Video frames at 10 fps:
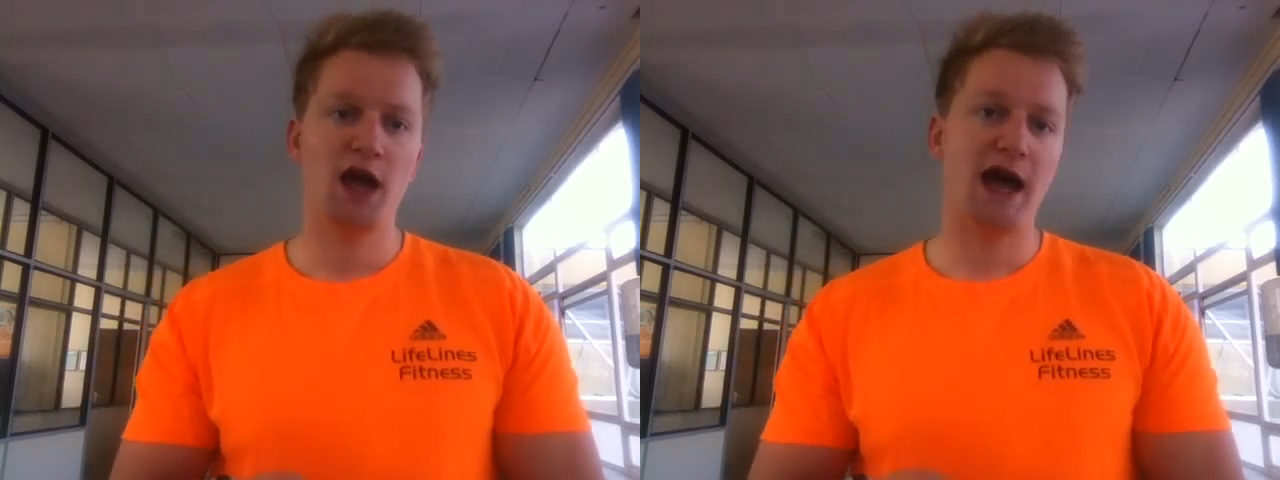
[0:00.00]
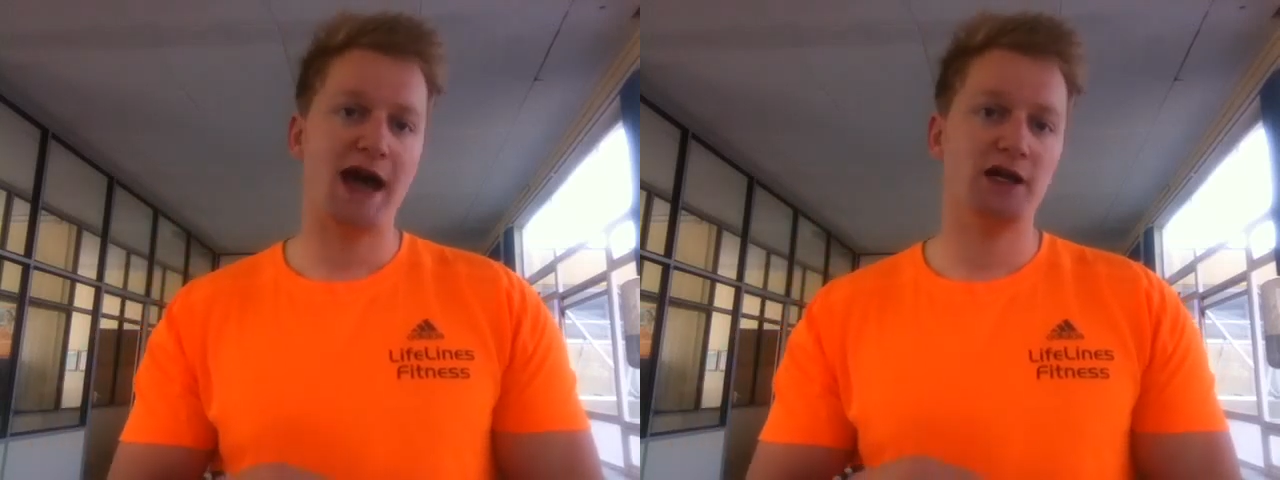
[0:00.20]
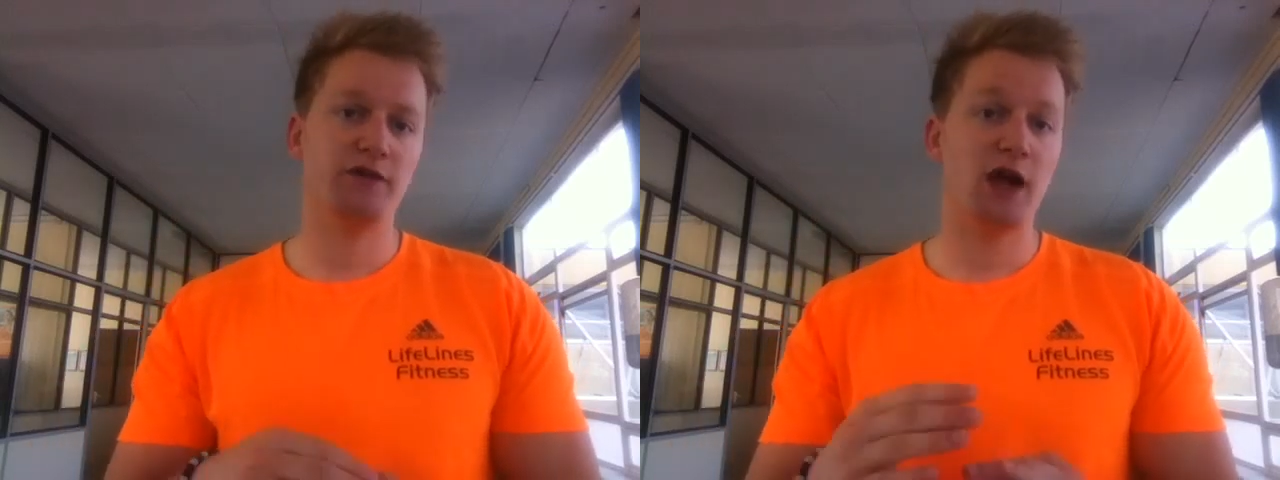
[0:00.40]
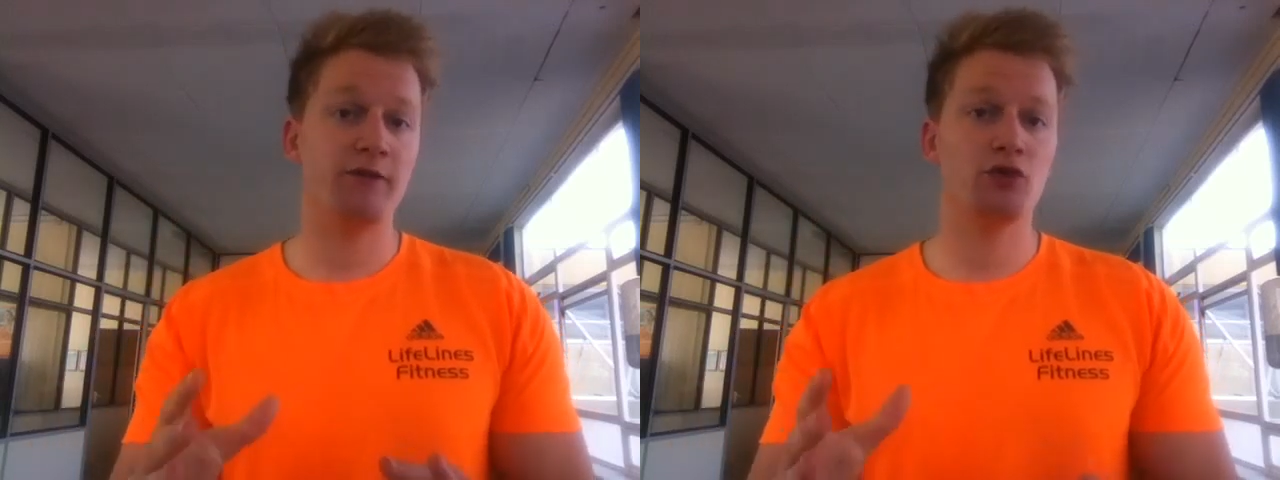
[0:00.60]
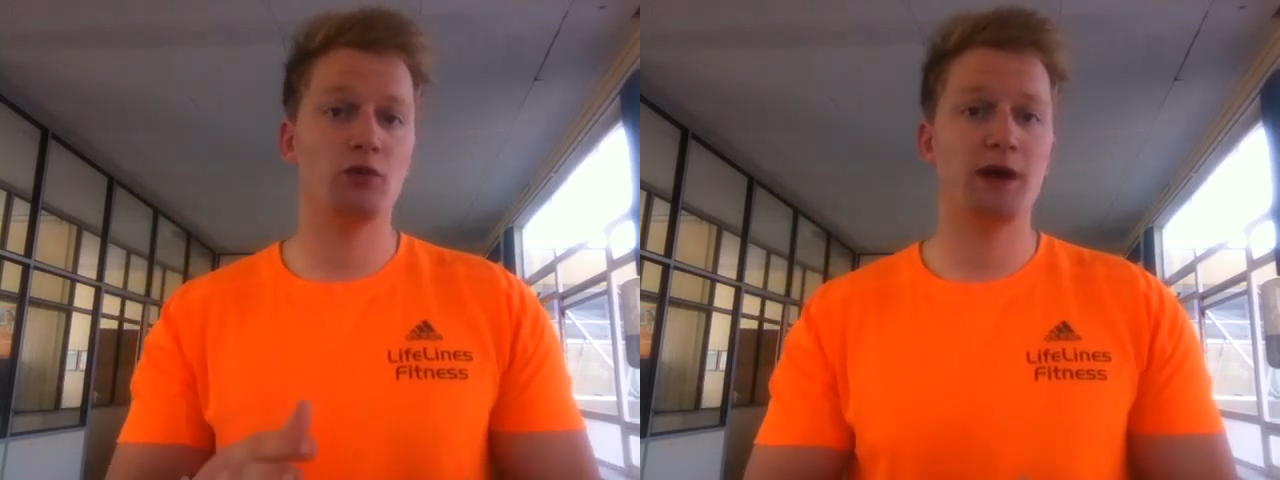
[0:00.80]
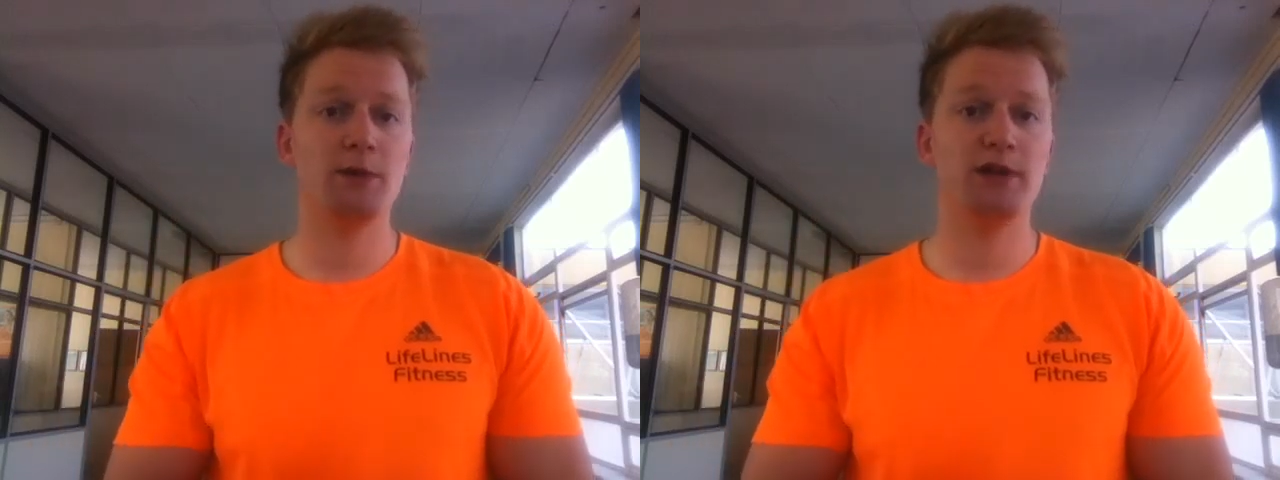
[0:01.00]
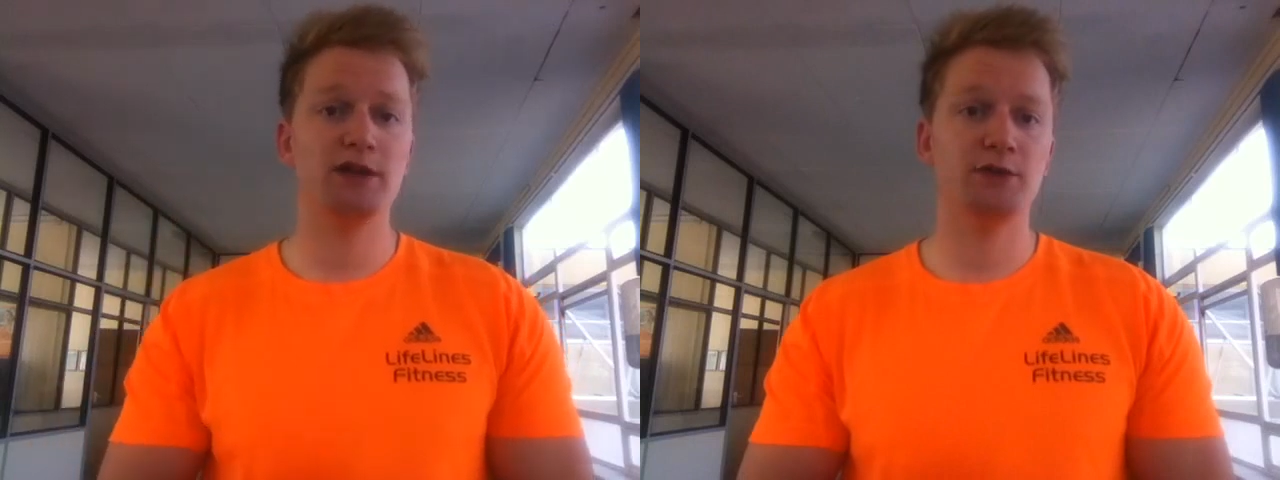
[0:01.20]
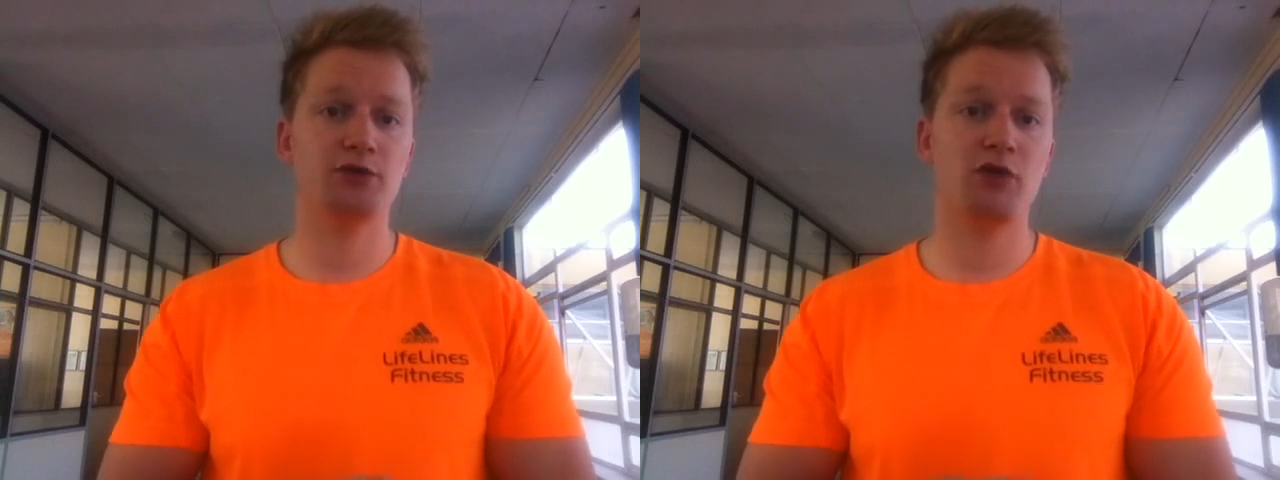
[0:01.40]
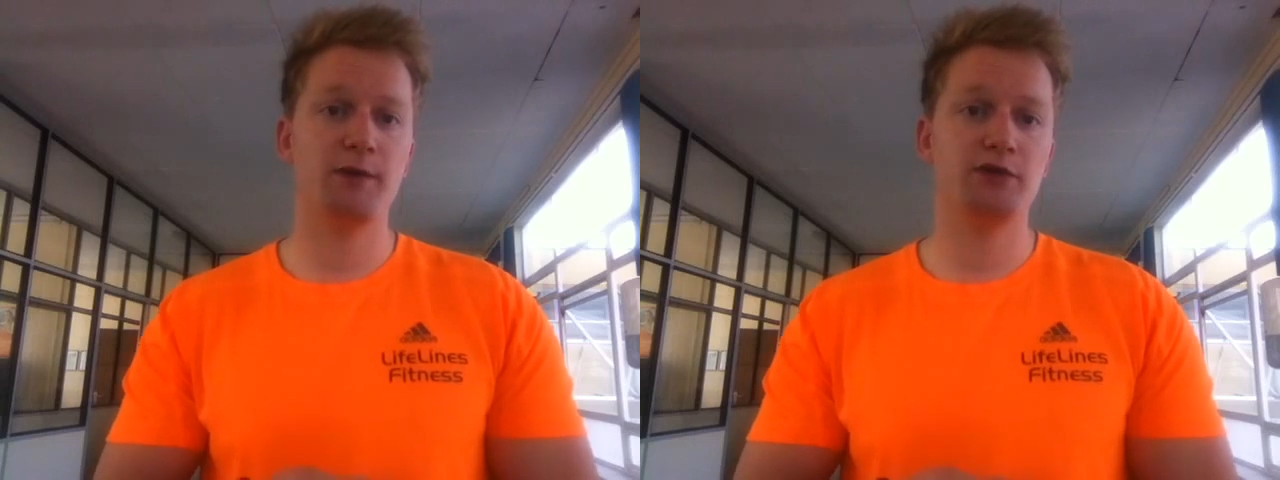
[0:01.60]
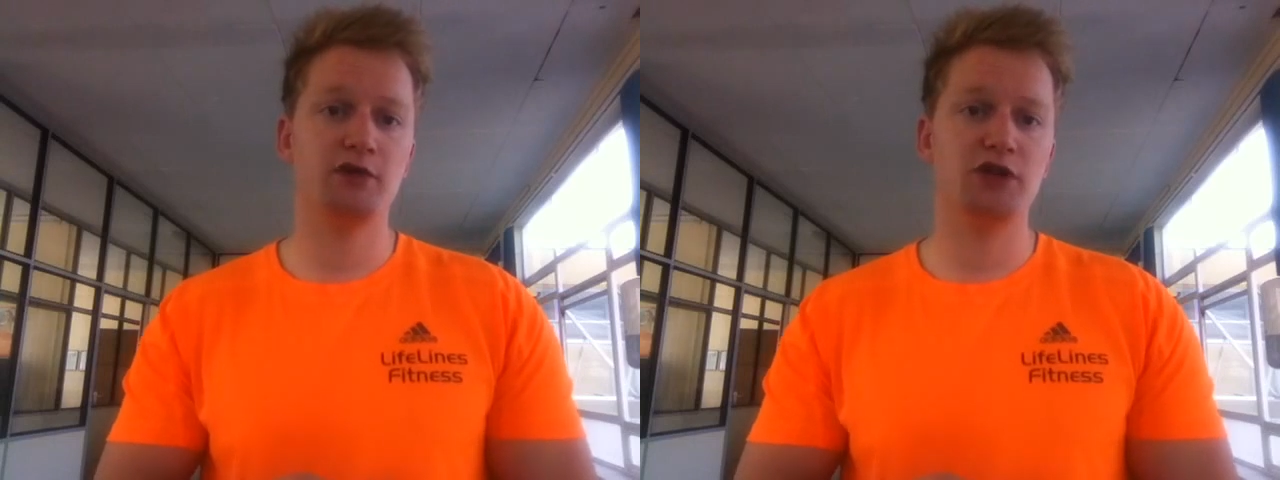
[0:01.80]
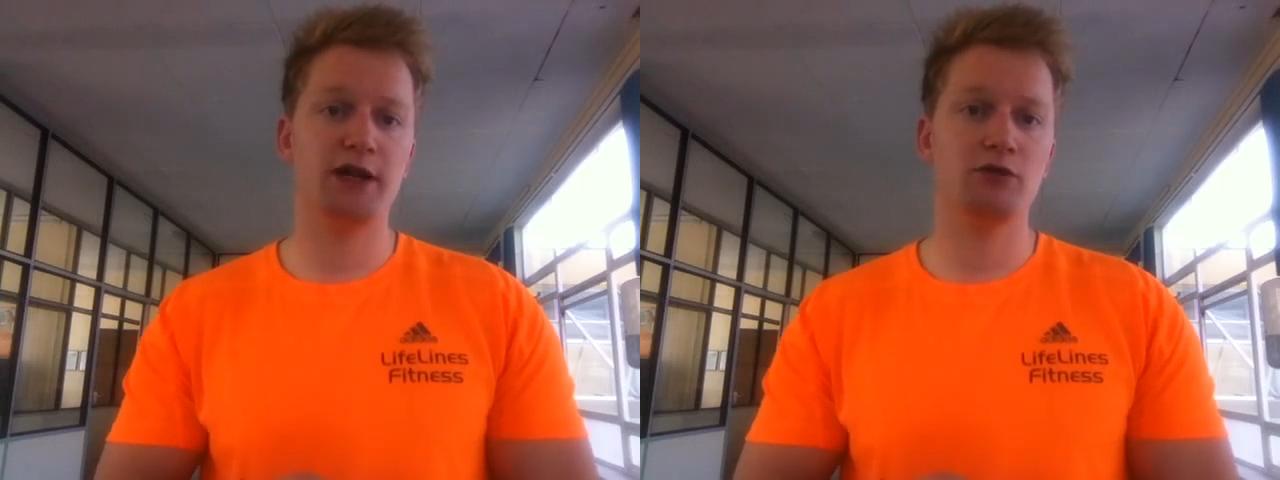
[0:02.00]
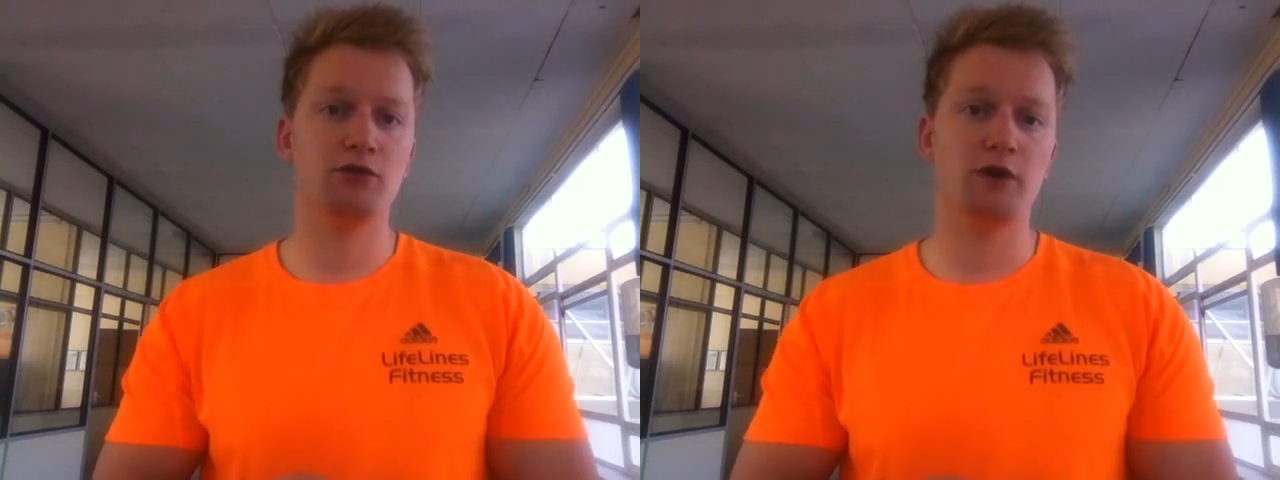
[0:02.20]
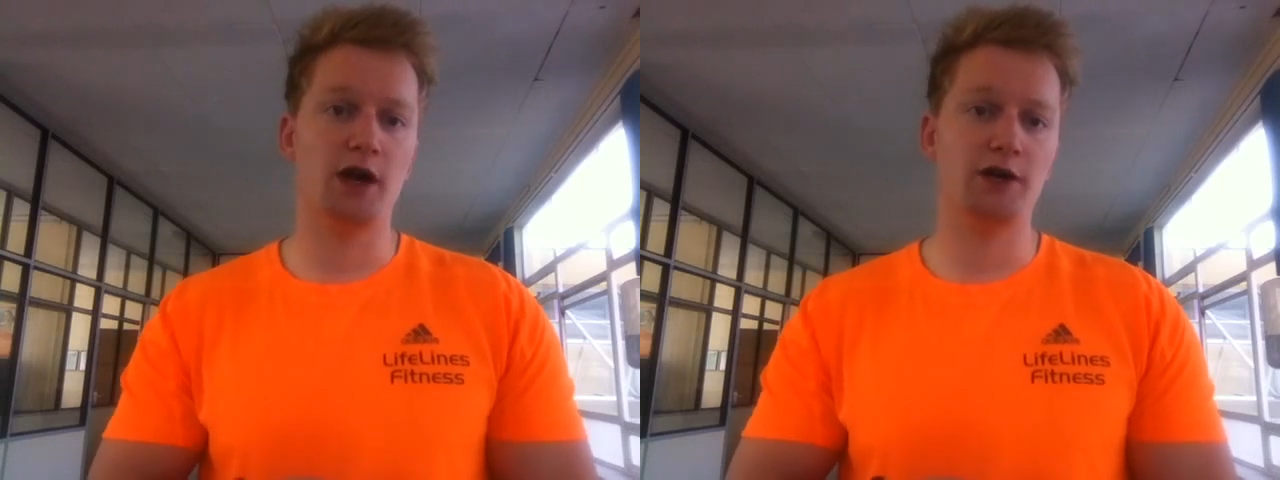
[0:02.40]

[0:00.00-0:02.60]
And if you haven't already, please subscribe to the channel